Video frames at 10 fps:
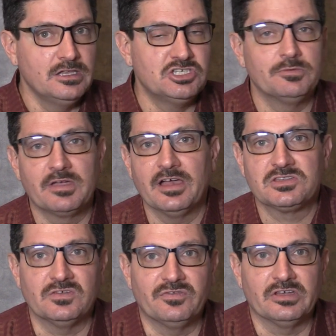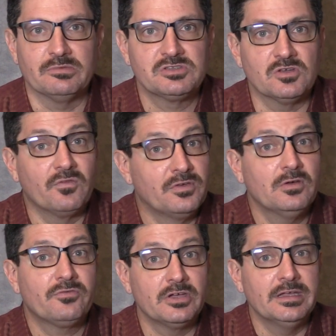Jim Costa Films, so feel
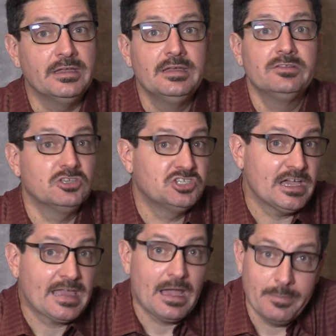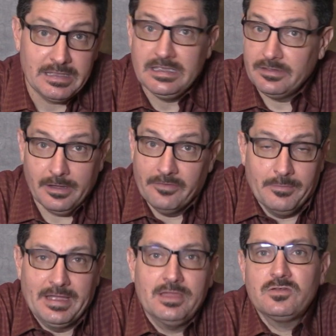free to check out many of
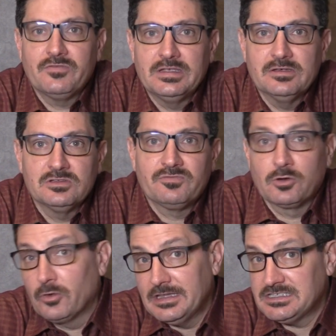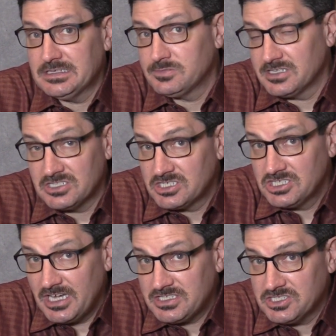my other videos for great tips and
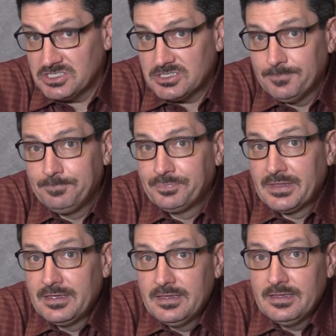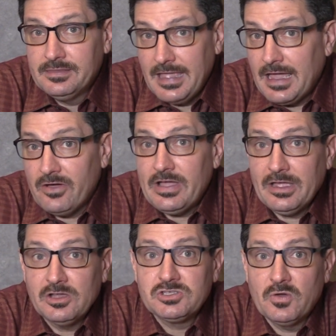suggestions. Now, I
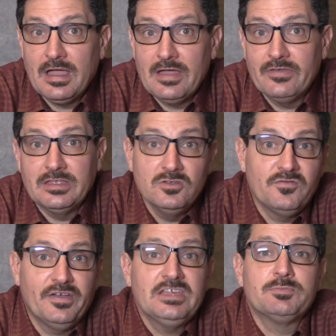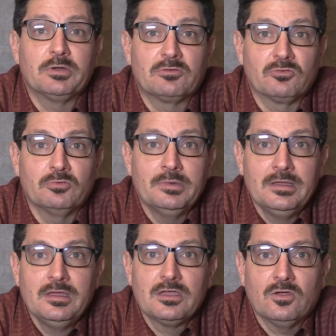also have a new Facebook group
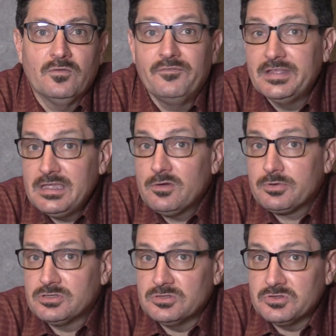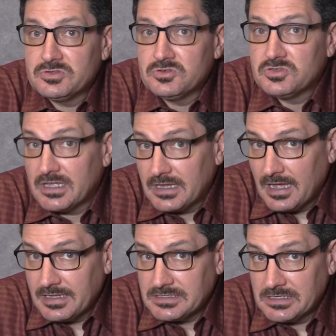called Video Producers and
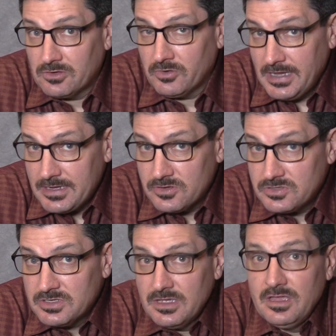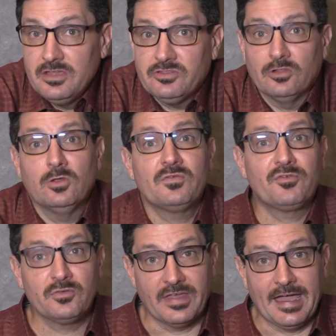Content Creators, so look
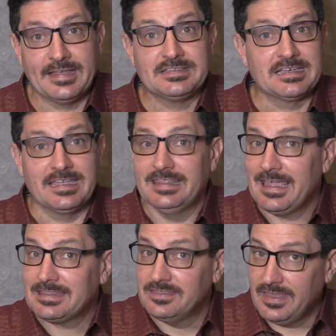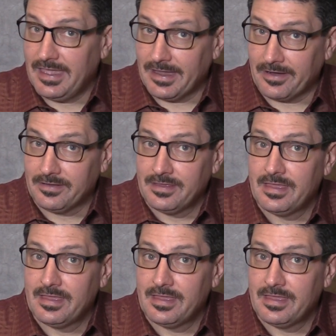for that to connect there,